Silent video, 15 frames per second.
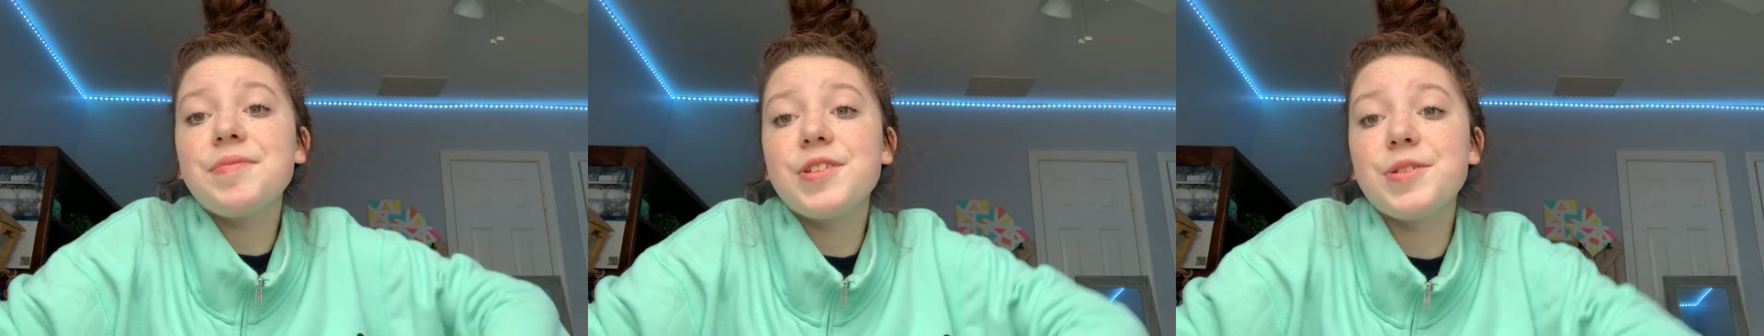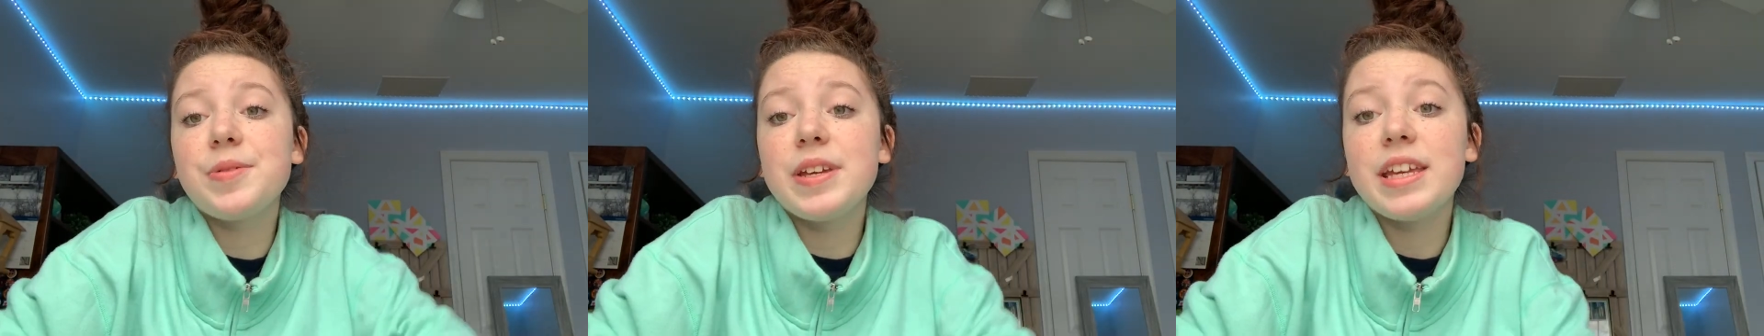
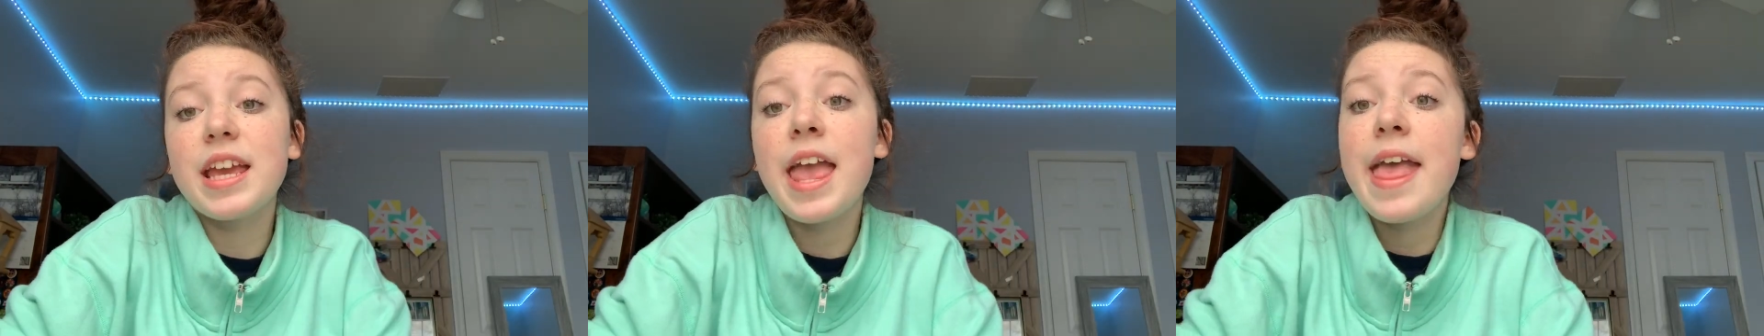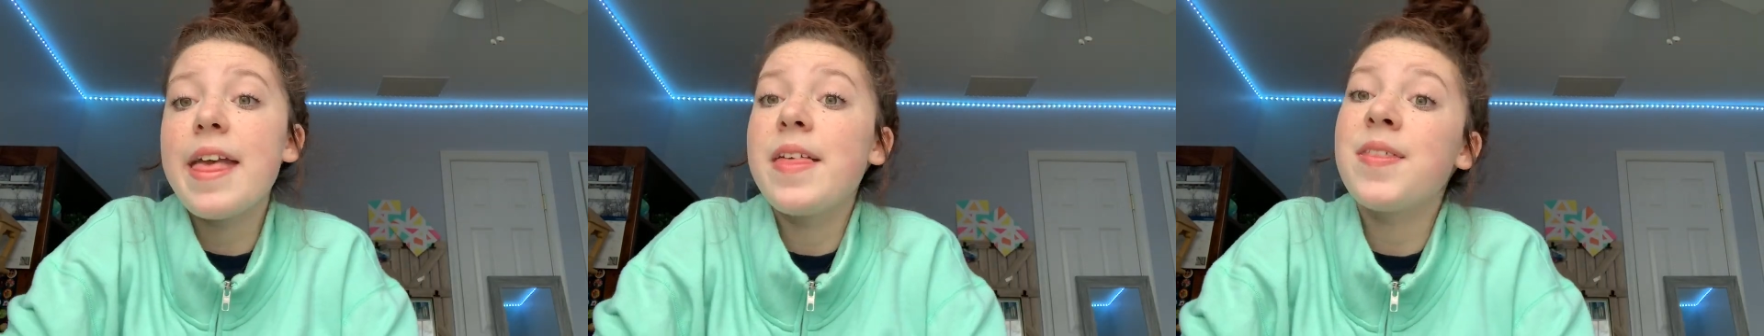doing
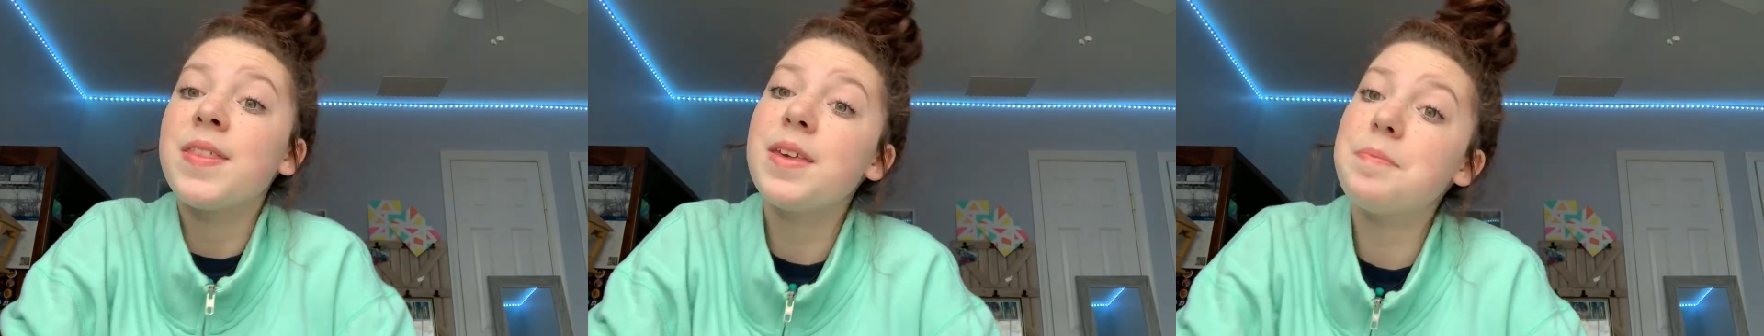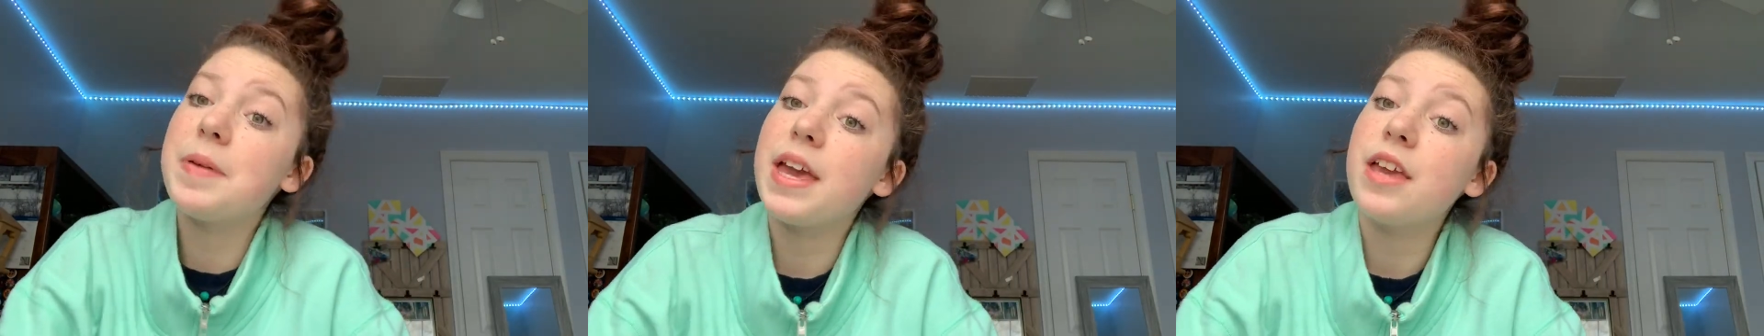
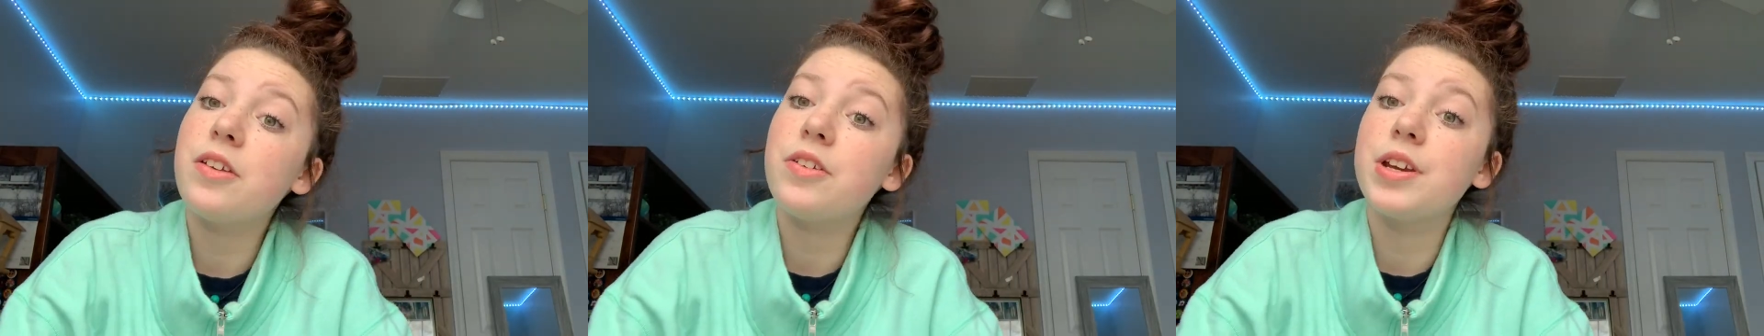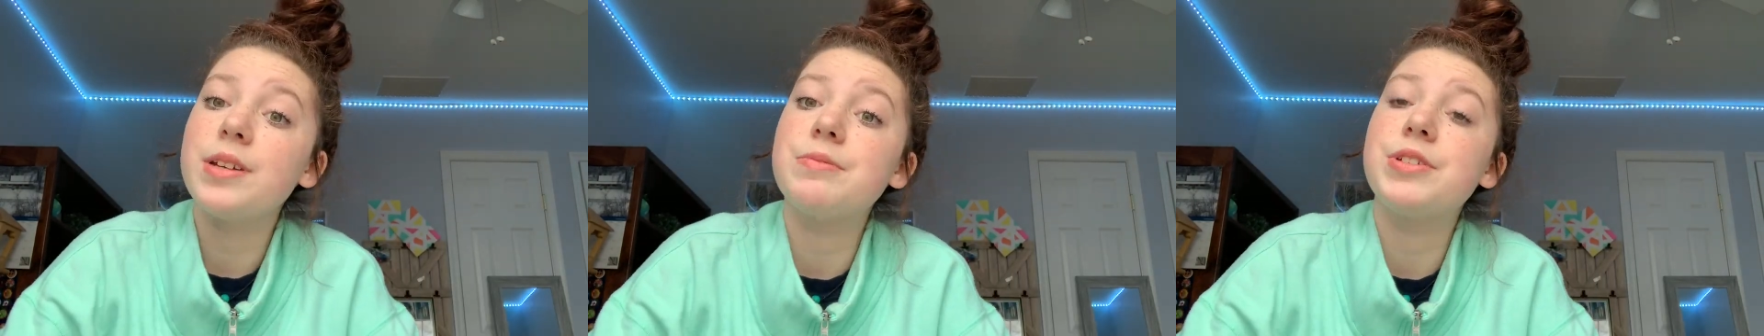the Bay
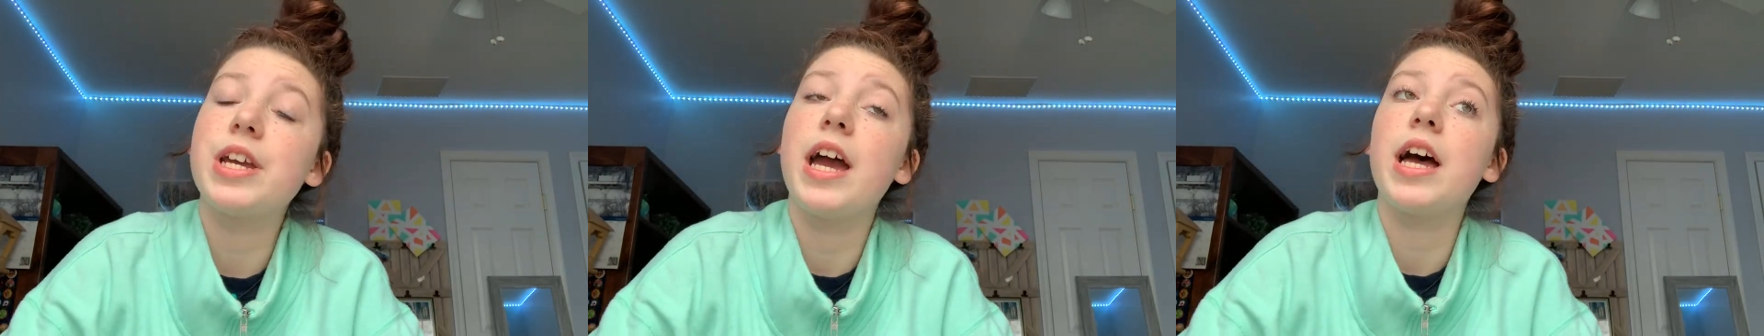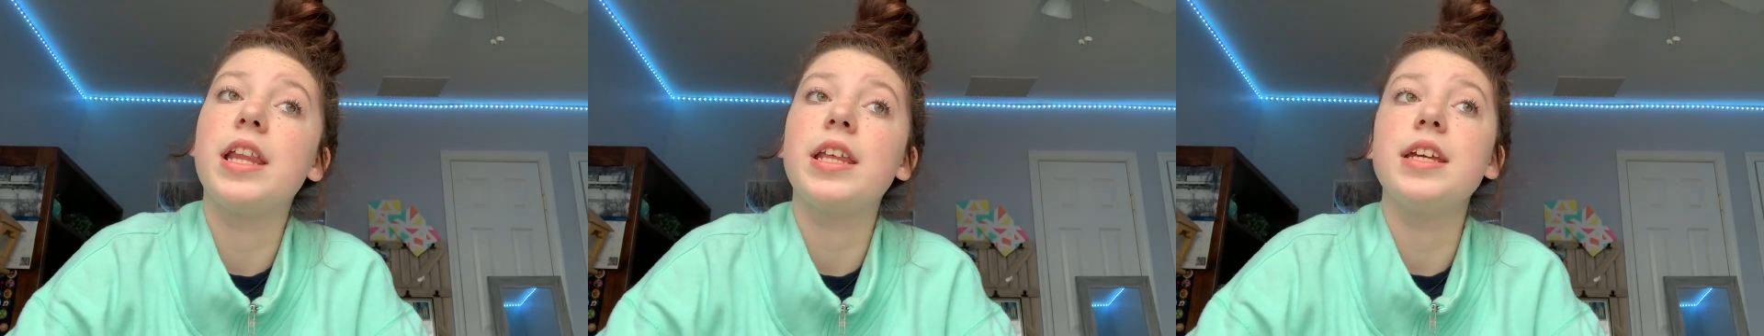Crib
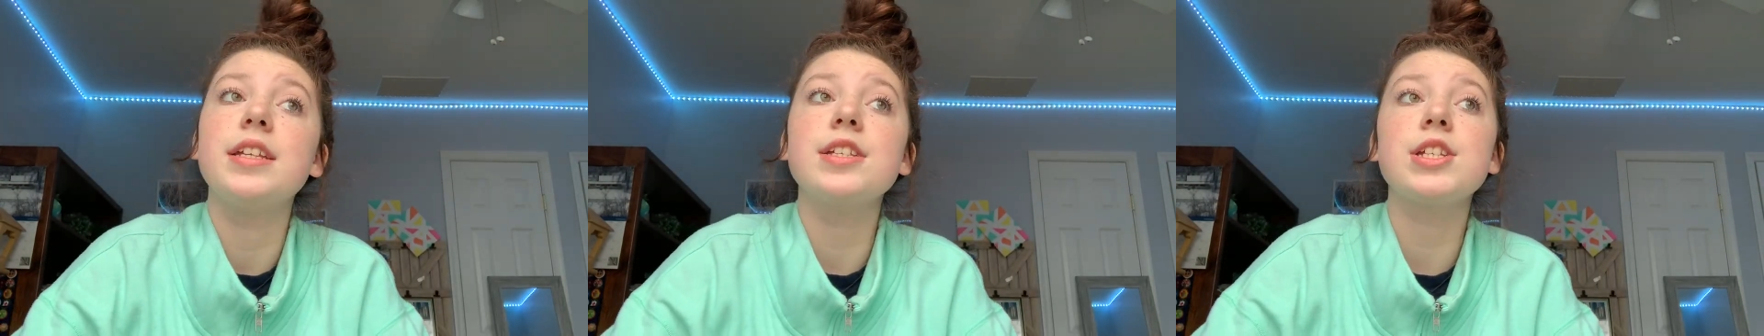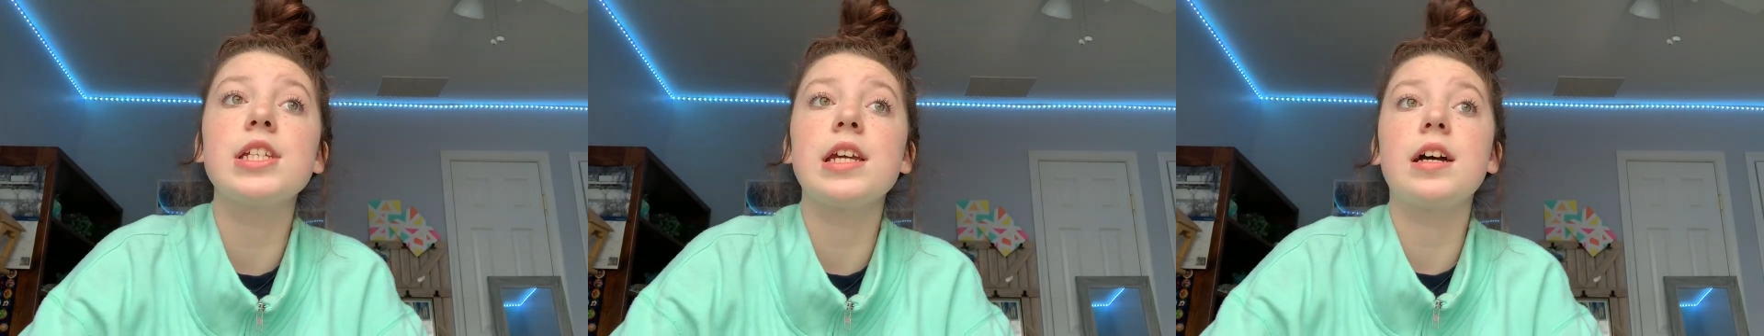Challenge.